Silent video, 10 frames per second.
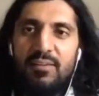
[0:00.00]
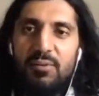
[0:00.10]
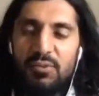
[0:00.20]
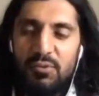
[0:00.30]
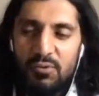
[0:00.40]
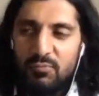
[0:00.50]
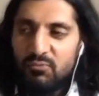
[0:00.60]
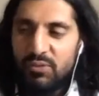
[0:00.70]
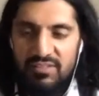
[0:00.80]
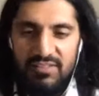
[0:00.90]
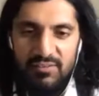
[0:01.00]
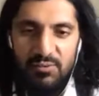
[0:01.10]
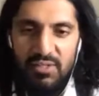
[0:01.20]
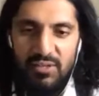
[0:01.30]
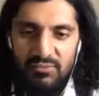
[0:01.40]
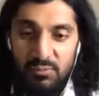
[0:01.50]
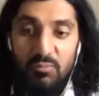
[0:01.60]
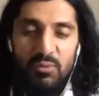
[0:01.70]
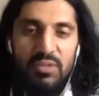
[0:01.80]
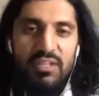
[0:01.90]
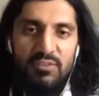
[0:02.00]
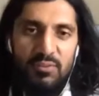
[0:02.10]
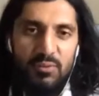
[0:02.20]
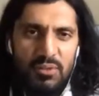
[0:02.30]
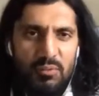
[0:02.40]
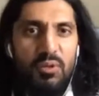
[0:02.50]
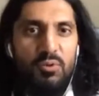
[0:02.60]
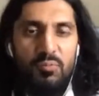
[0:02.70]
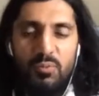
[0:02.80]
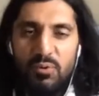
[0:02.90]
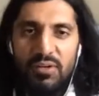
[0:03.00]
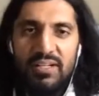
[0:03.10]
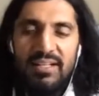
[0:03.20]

With their free Okteto accounts, what more they can do, and they want to learn more.